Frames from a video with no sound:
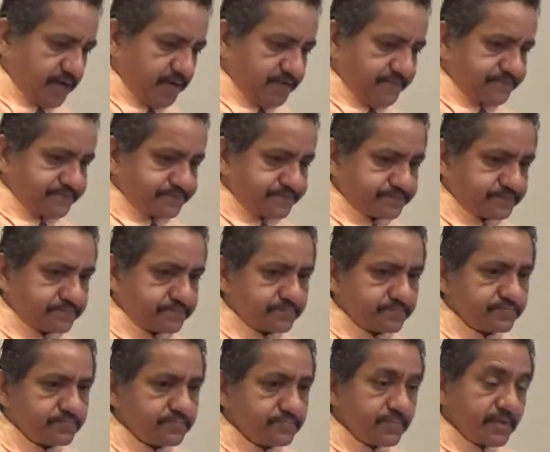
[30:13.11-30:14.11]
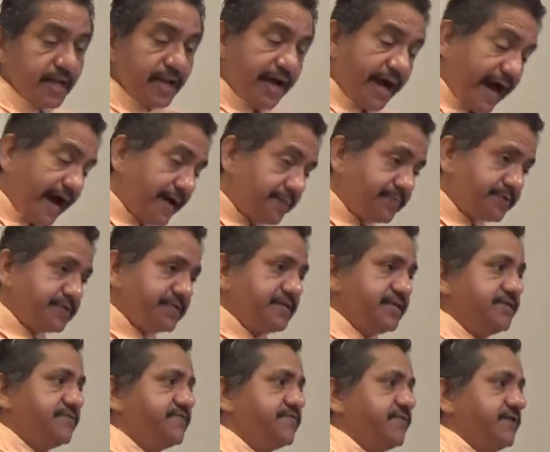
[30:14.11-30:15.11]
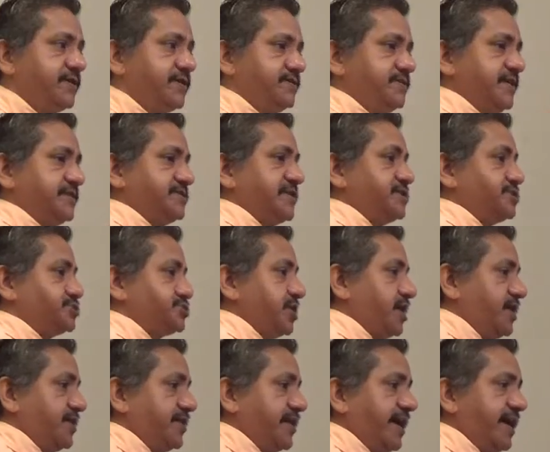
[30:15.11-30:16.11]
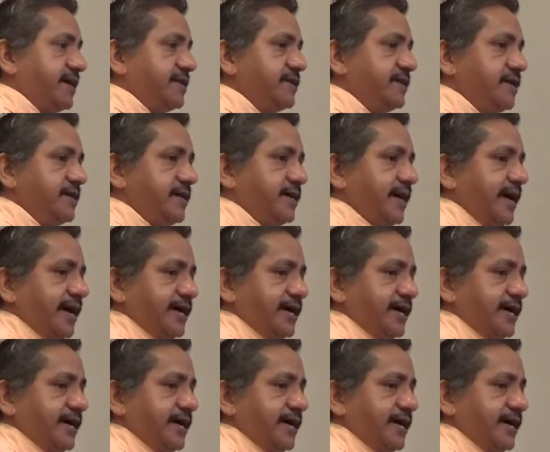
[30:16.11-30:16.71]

um, I believe that they saw that